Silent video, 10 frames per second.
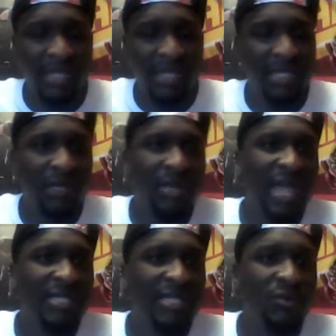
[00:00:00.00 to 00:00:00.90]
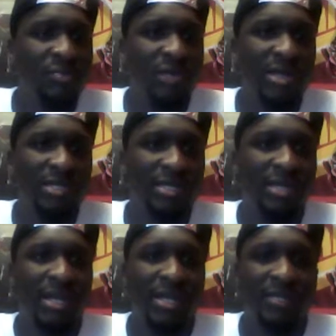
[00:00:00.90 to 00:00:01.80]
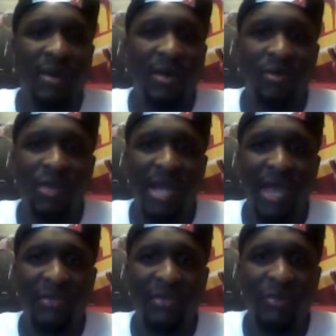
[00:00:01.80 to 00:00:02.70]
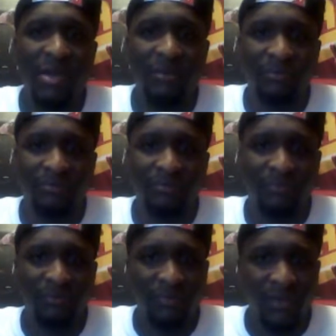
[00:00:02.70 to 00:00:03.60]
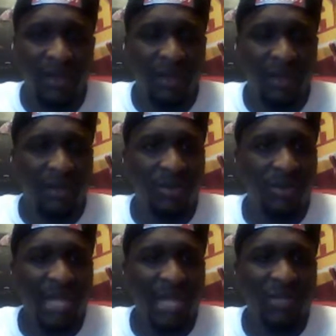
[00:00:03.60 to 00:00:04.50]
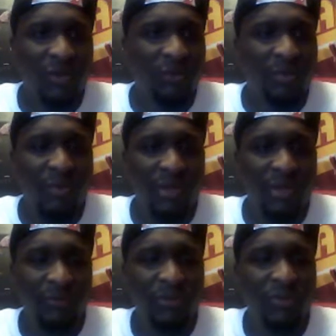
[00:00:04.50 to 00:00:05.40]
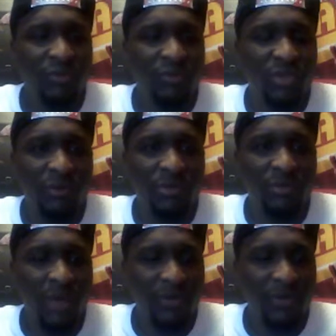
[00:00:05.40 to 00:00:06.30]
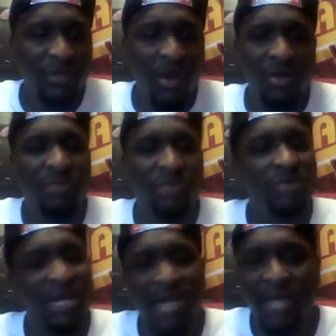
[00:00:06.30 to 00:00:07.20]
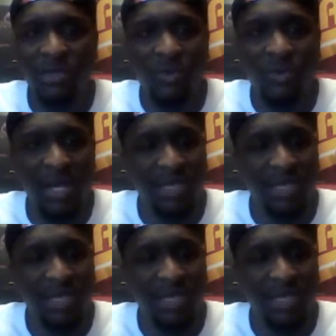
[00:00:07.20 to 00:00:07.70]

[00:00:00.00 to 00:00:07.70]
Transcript: I said, Selden had 0 points and JaMychal Green had 3. That's only 3 points with two other starters. You cannot do that.